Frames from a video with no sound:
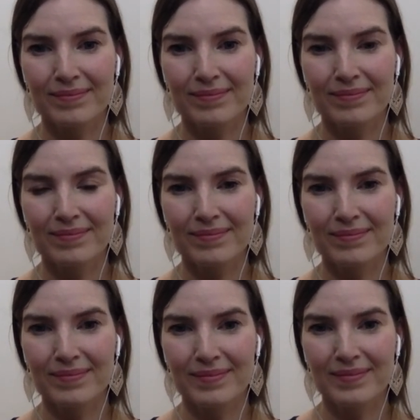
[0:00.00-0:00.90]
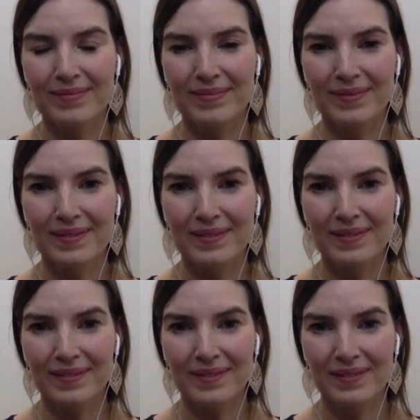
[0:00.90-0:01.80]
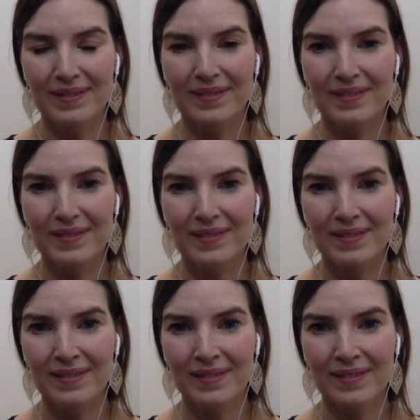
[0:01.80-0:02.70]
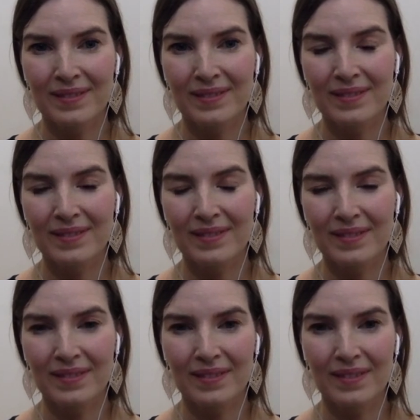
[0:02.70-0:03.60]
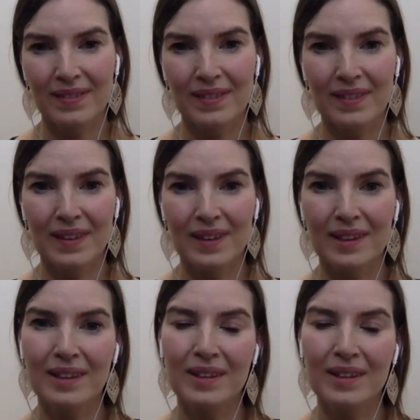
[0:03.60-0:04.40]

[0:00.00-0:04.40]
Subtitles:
No words are spoken by the person on screen.